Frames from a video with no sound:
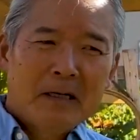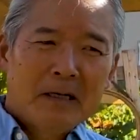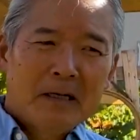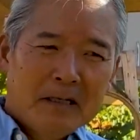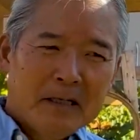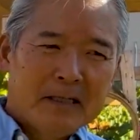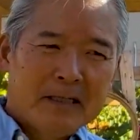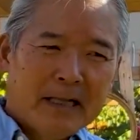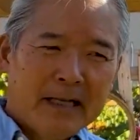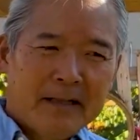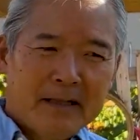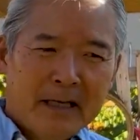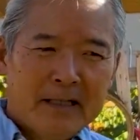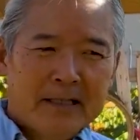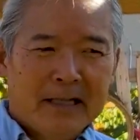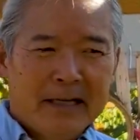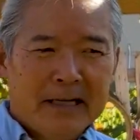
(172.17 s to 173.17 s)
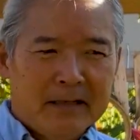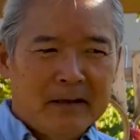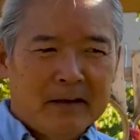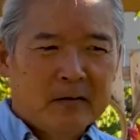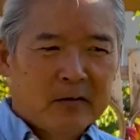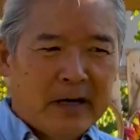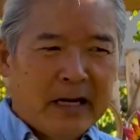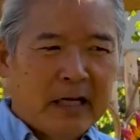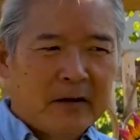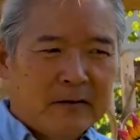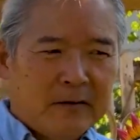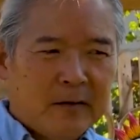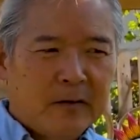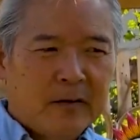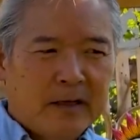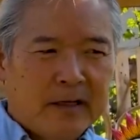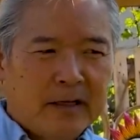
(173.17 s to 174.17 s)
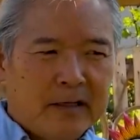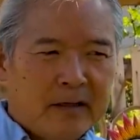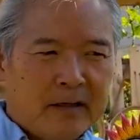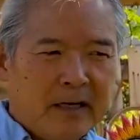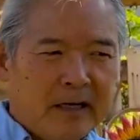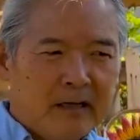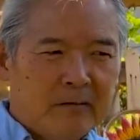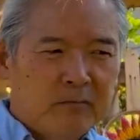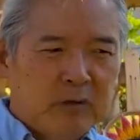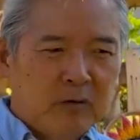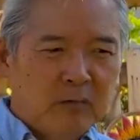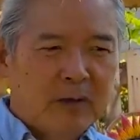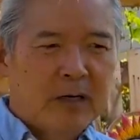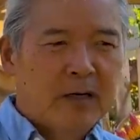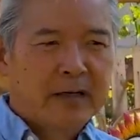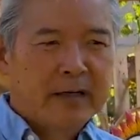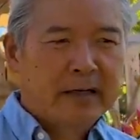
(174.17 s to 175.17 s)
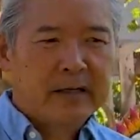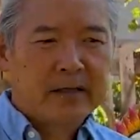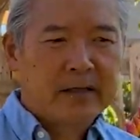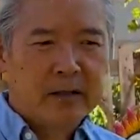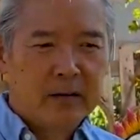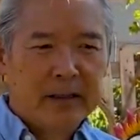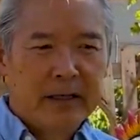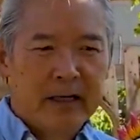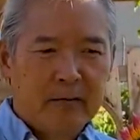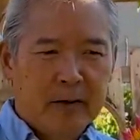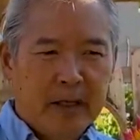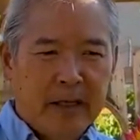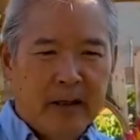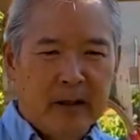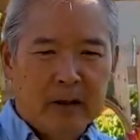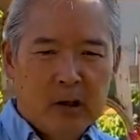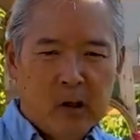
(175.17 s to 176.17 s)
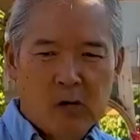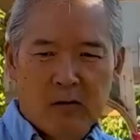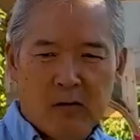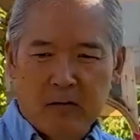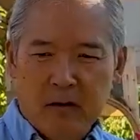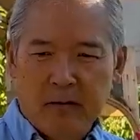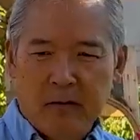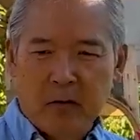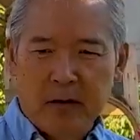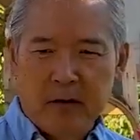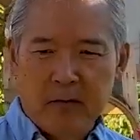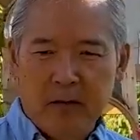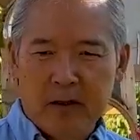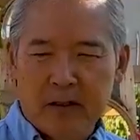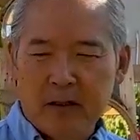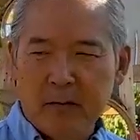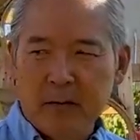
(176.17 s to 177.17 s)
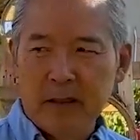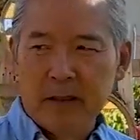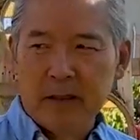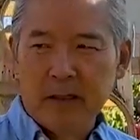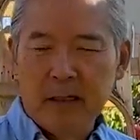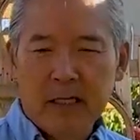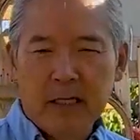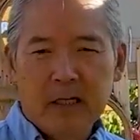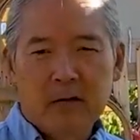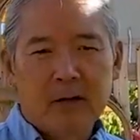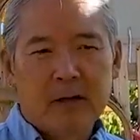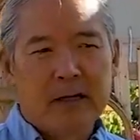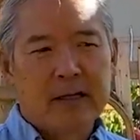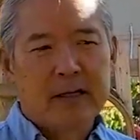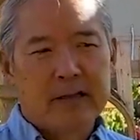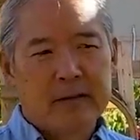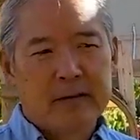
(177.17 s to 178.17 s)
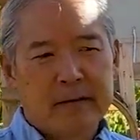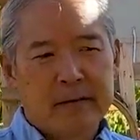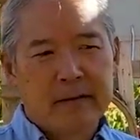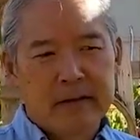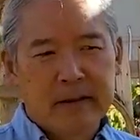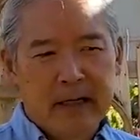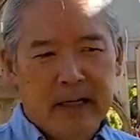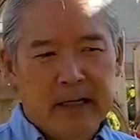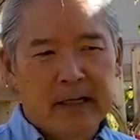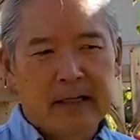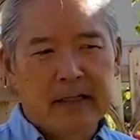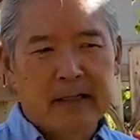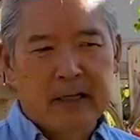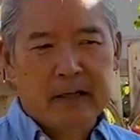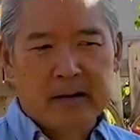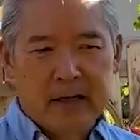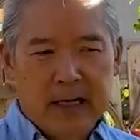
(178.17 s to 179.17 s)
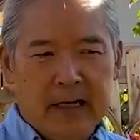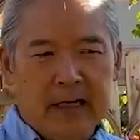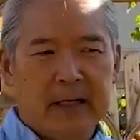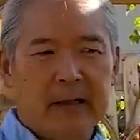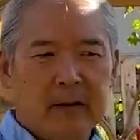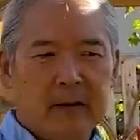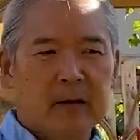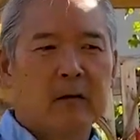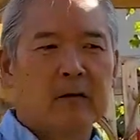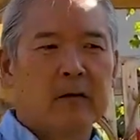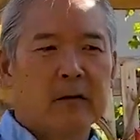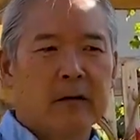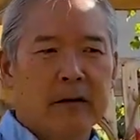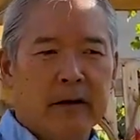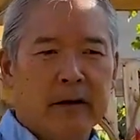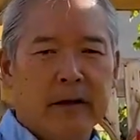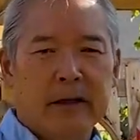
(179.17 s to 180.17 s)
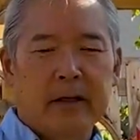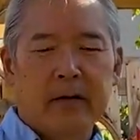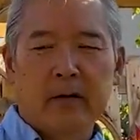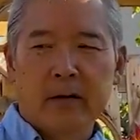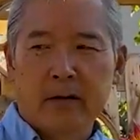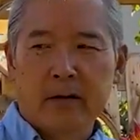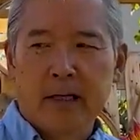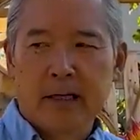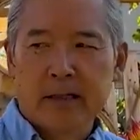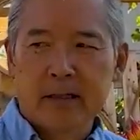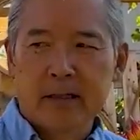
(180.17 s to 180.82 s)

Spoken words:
Because like things like dragon fruit and plumerias, you let them heal over before you put them in. Whereas cuttings that are not healed over, yeah, they go in our acid mix.